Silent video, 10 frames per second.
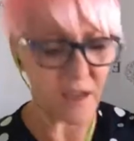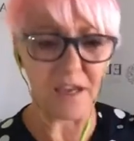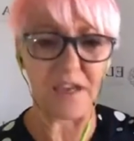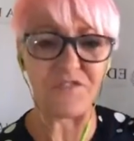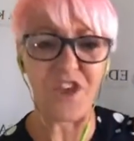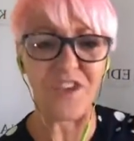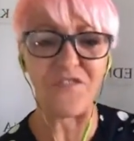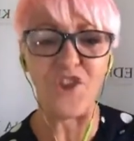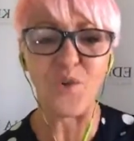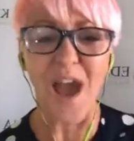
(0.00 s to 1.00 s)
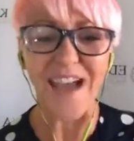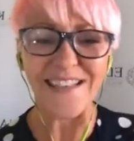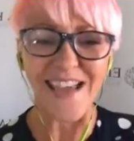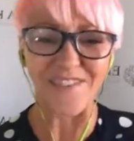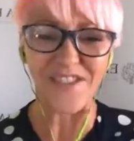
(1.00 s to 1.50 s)
if you
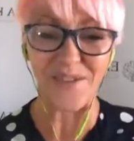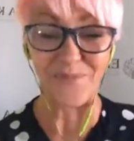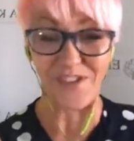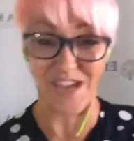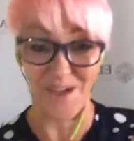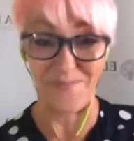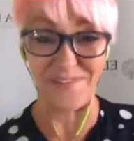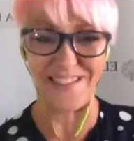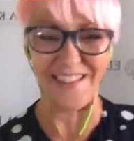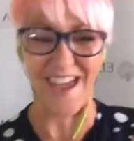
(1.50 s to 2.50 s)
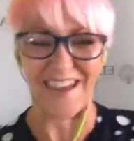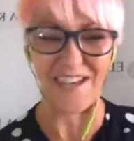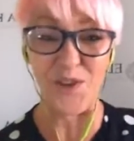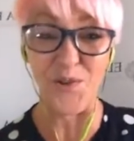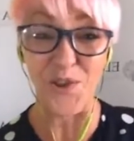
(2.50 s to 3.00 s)
guys have some tips that
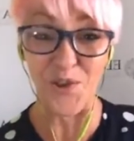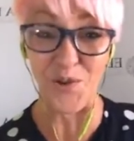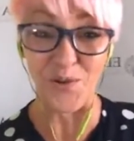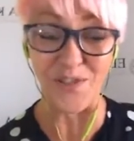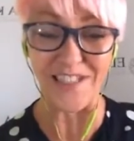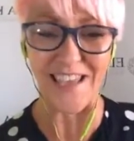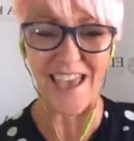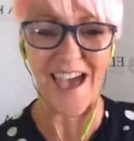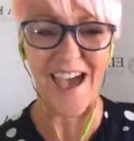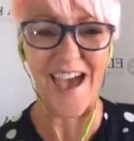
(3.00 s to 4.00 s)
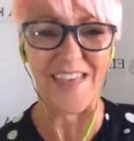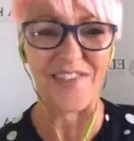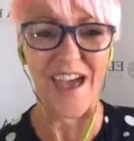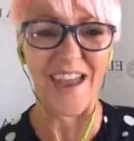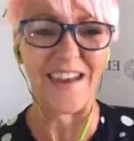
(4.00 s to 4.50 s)
you use
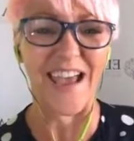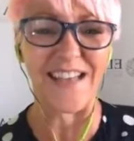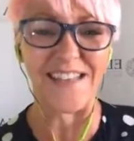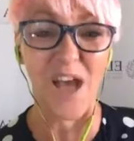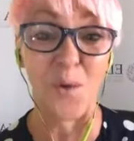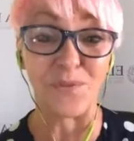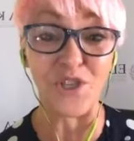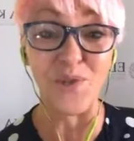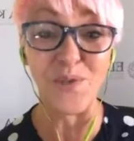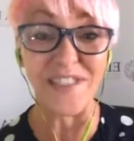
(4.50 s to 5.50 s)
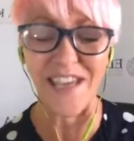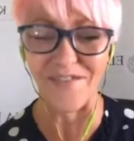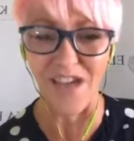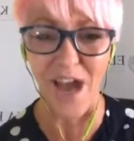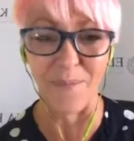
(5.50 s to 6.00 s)
that has helped you save
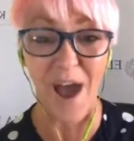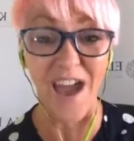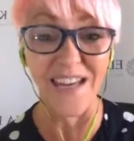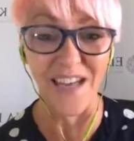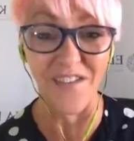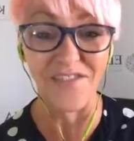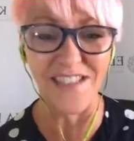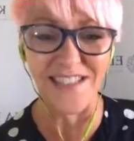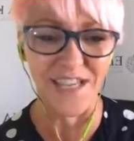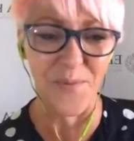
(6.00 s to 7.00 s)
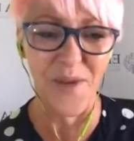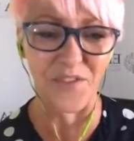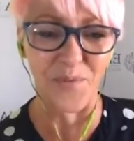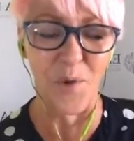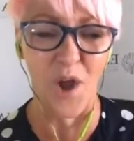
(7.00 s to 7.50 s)
time, I'd love to see them at
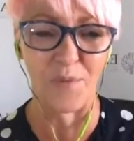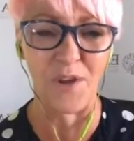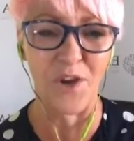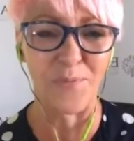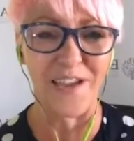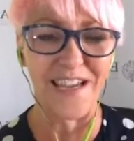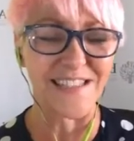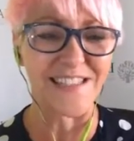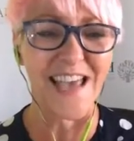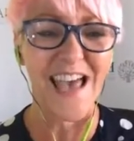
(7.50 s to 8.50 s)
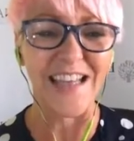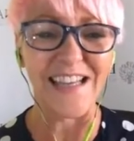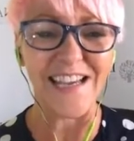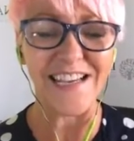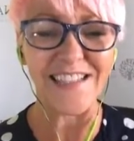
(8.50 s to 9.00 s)
the bottom here because,
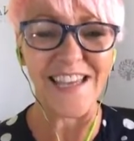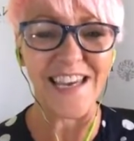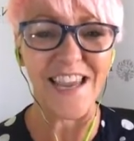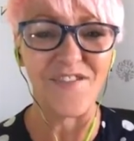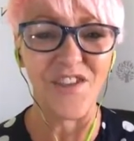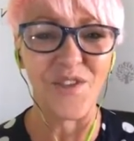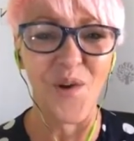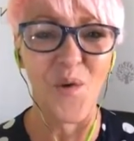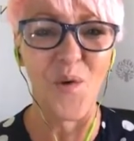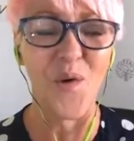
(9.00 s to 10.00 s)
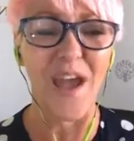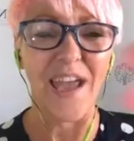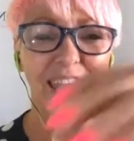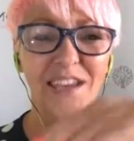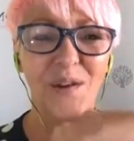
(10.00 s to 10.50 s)
like I said, even though
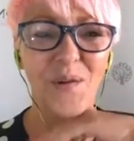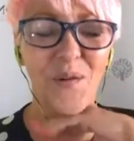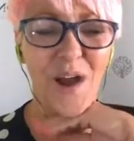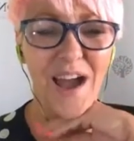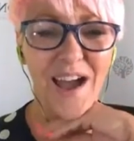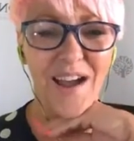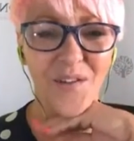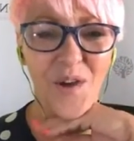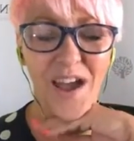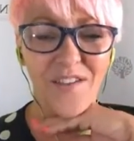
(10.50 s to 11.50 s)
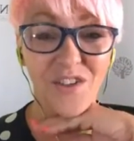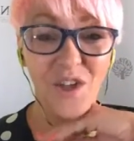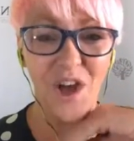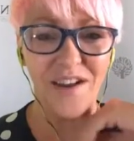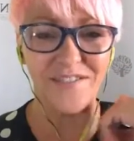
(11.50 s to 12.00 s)
I have a
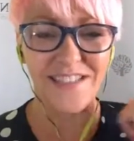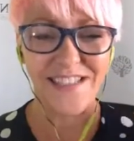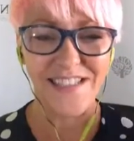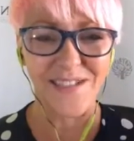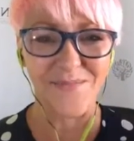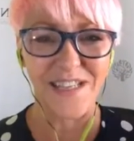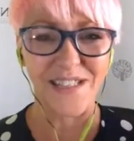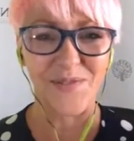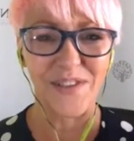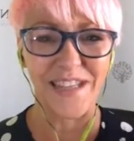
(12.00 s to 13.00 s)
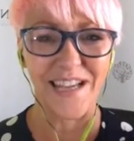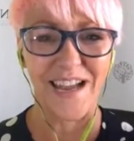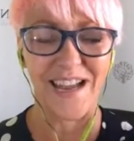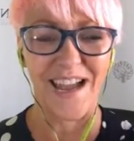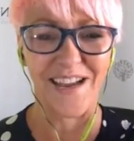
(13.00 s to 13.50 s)
lot of systems, that's one thing
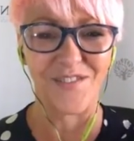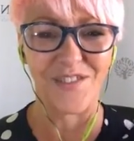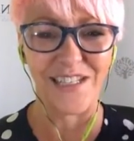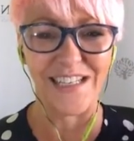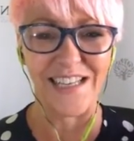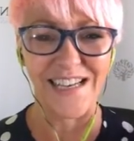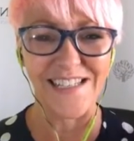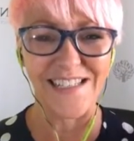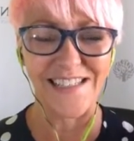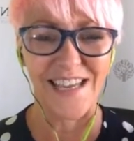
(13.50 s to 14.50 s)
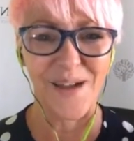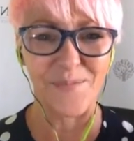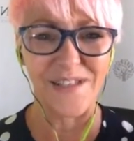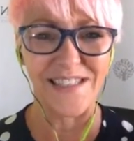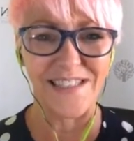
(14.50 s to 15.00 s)
I really like to set
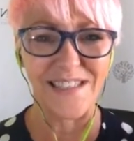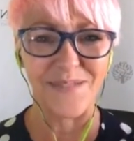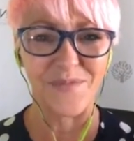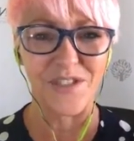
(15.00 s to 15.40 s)
up is systems